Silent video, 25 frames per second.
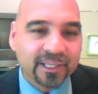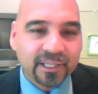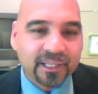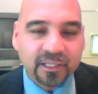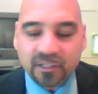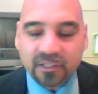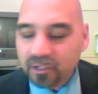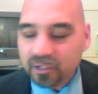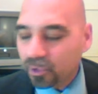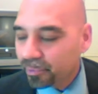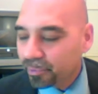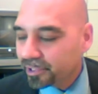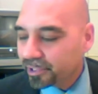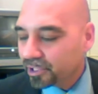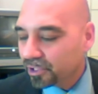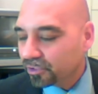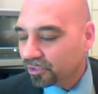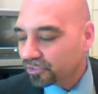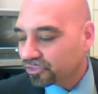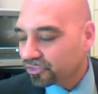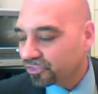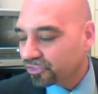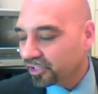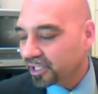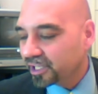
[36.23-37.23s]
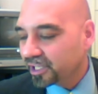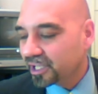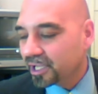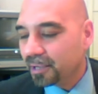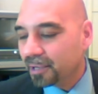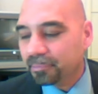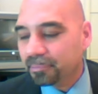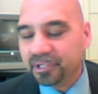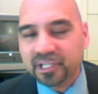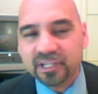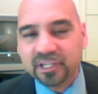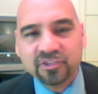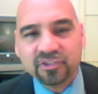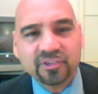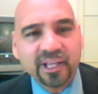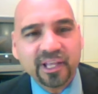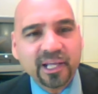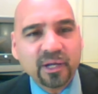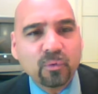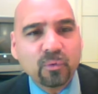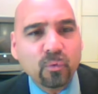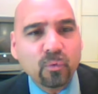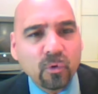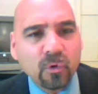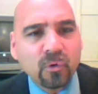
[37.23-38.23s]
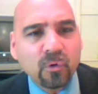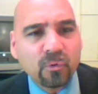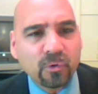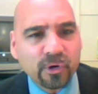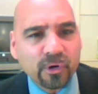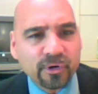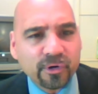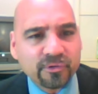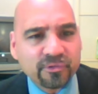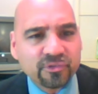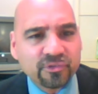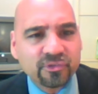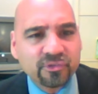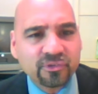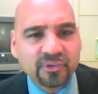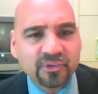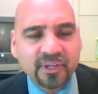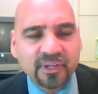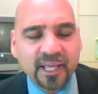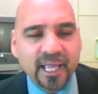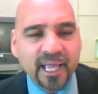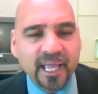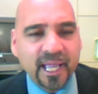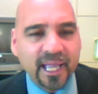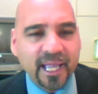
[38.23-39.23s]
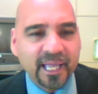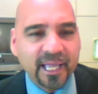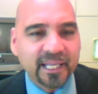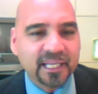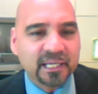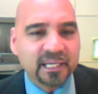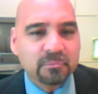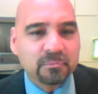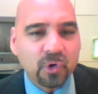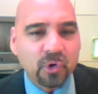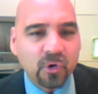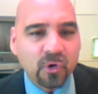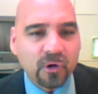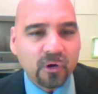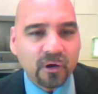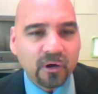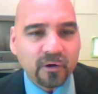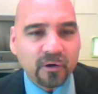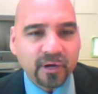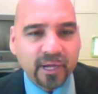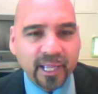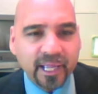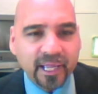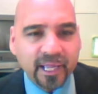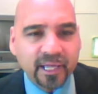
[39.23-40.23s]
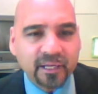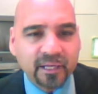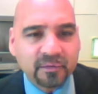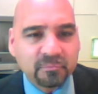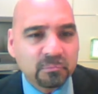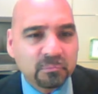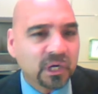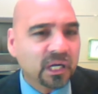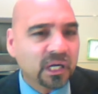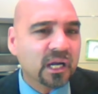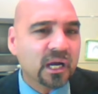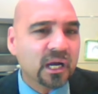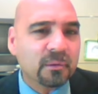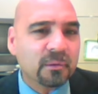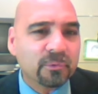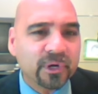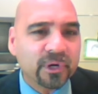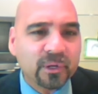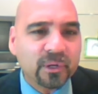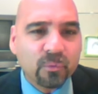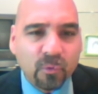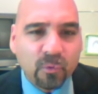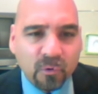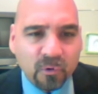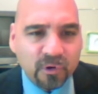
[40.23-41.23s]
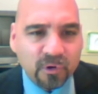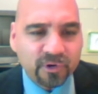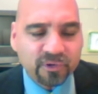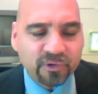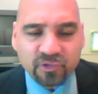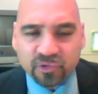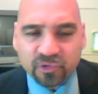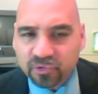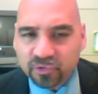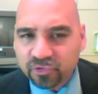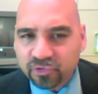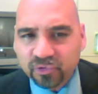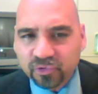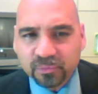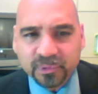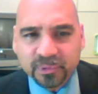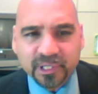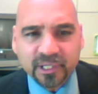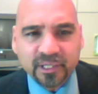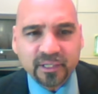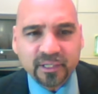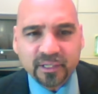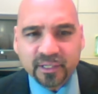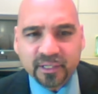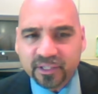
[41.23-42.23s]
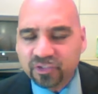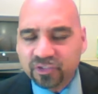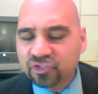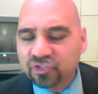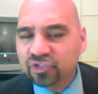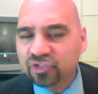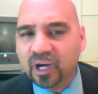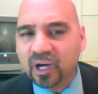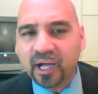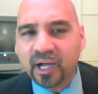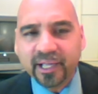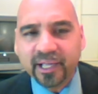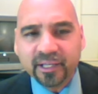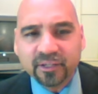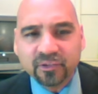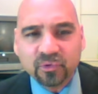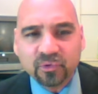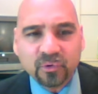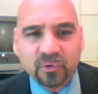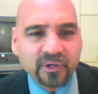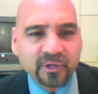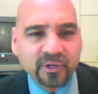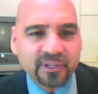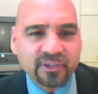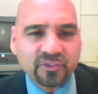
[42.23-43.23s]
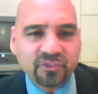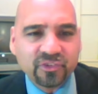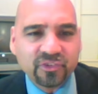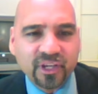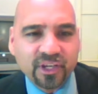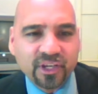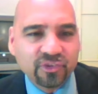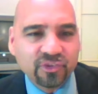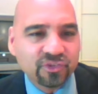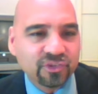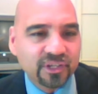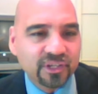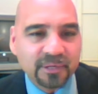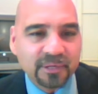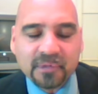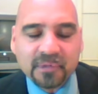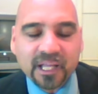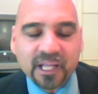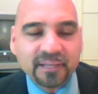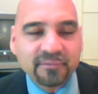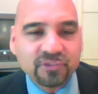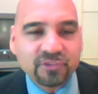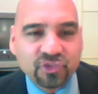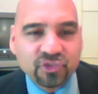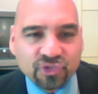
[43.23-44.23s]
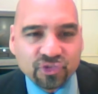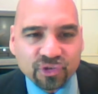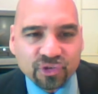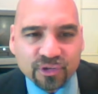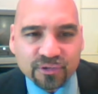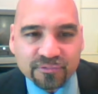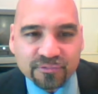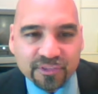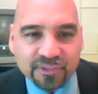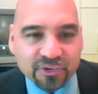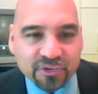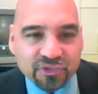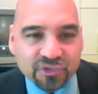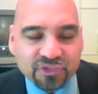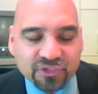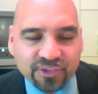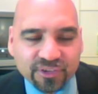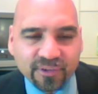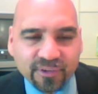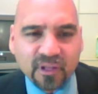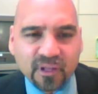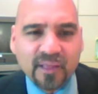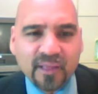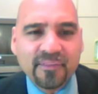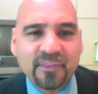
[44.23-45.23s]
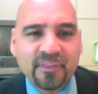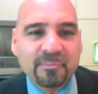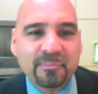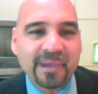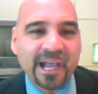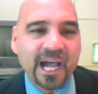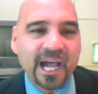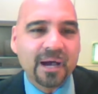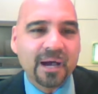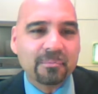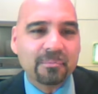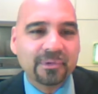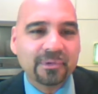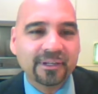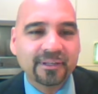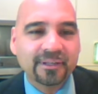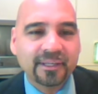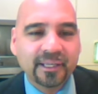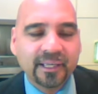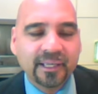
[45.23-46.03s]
You know, we don't see companies like Woolworths anymore, and Montgomery Ward's used to be a giant organization. I'm not even sure if they're still on the map.